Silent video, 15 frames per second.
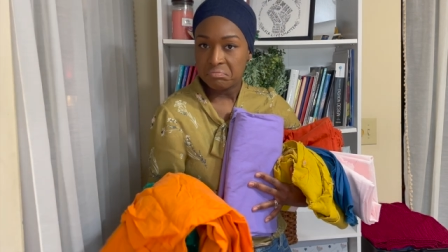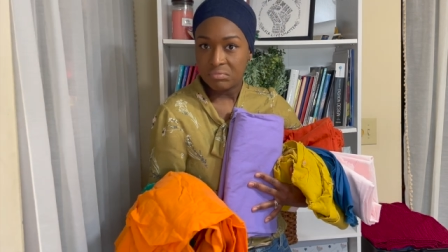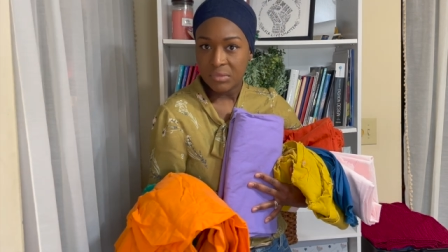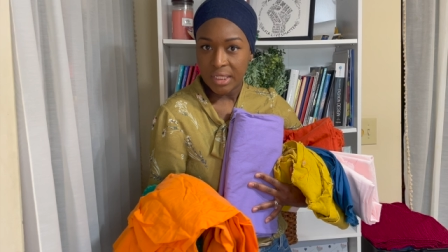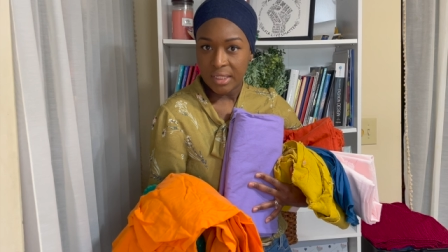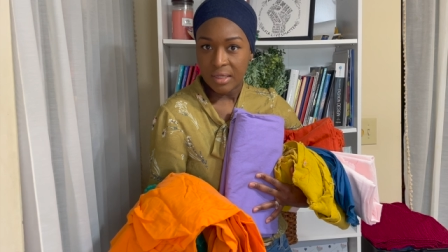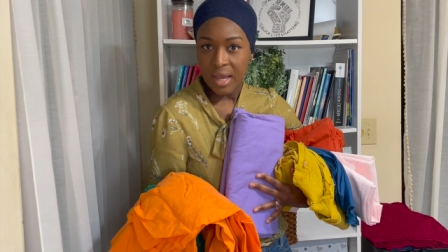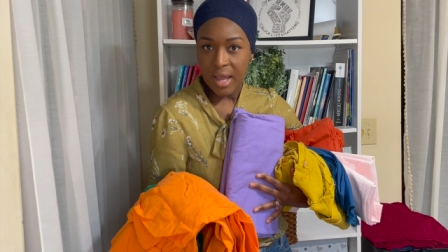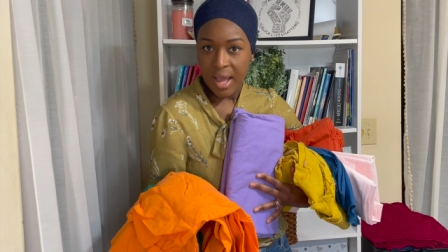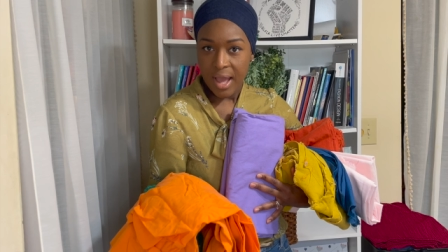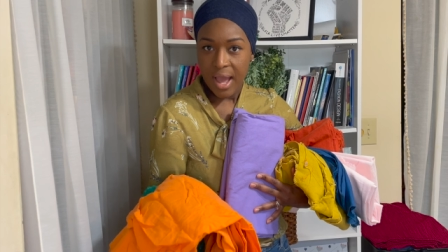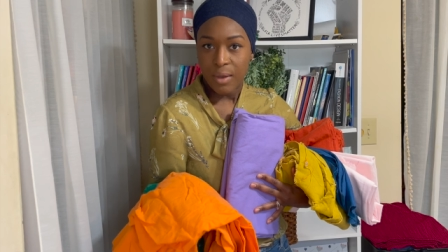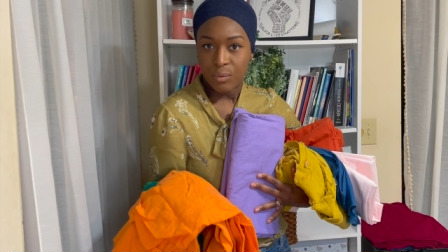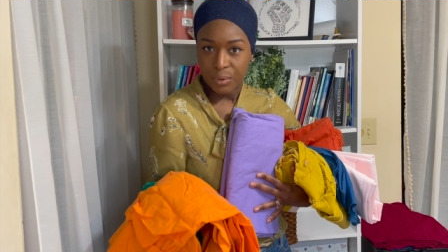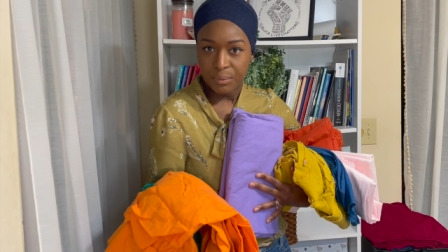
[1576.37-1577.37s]
like
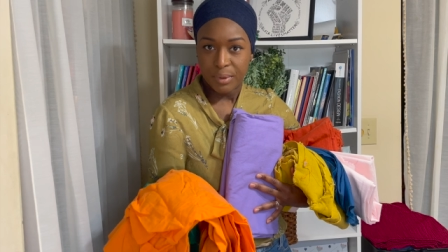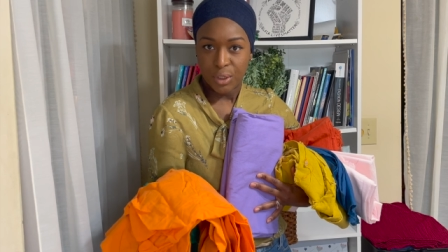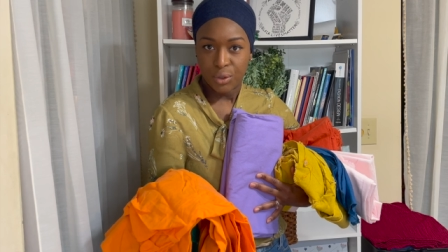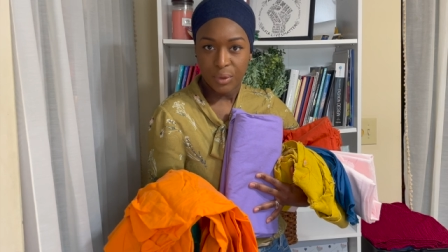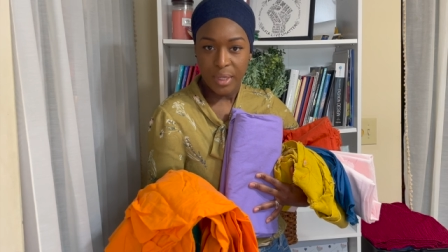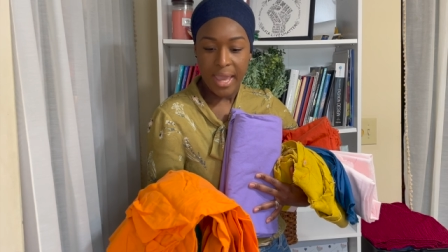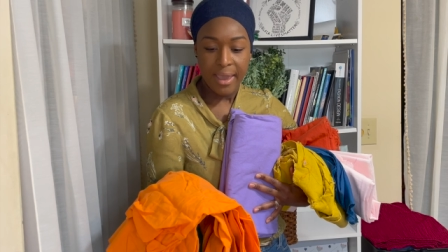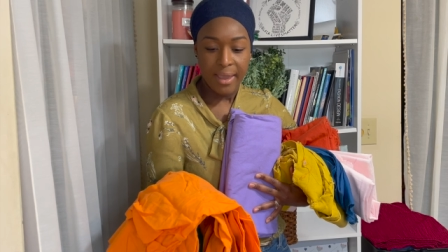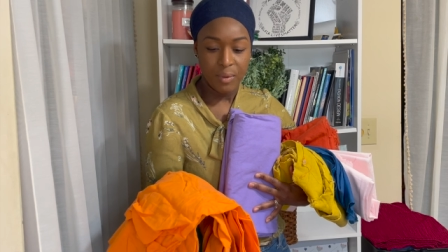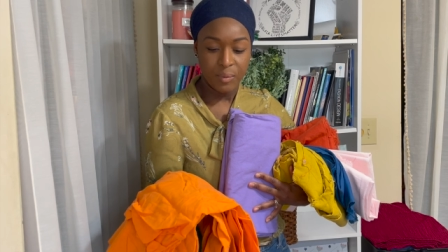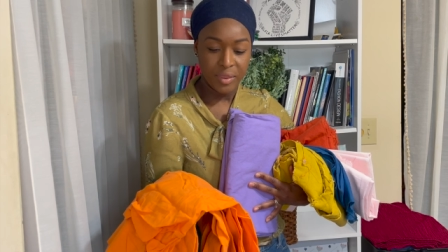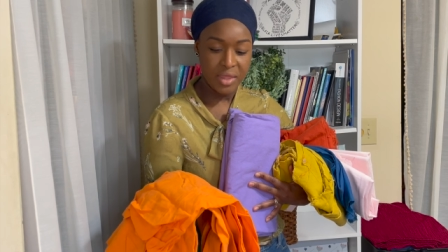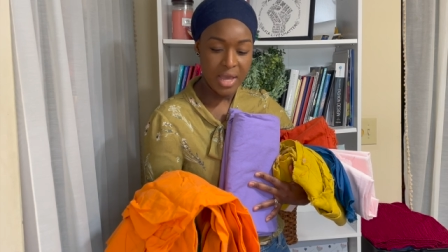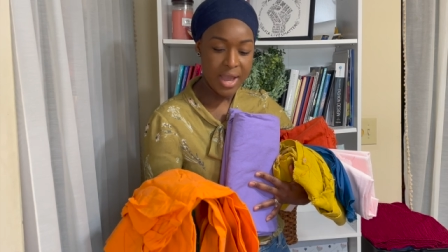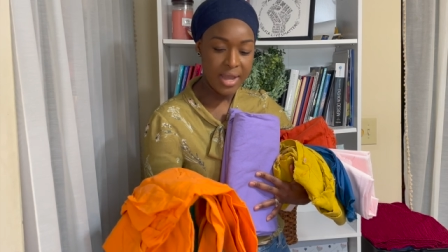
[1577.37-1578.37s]
I would be okay
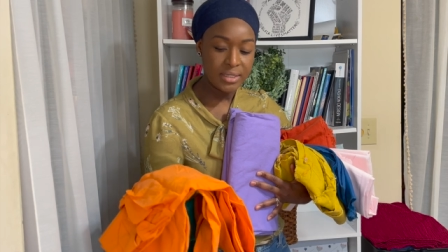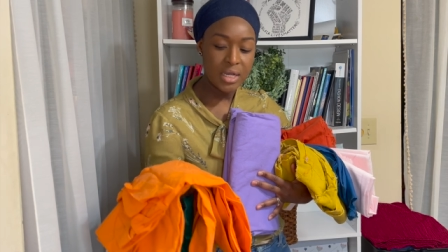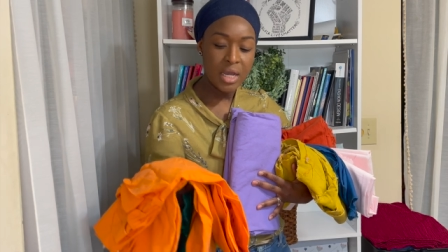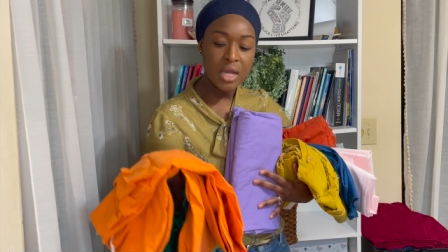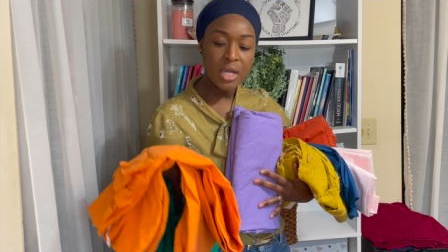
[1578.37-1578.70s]
with that.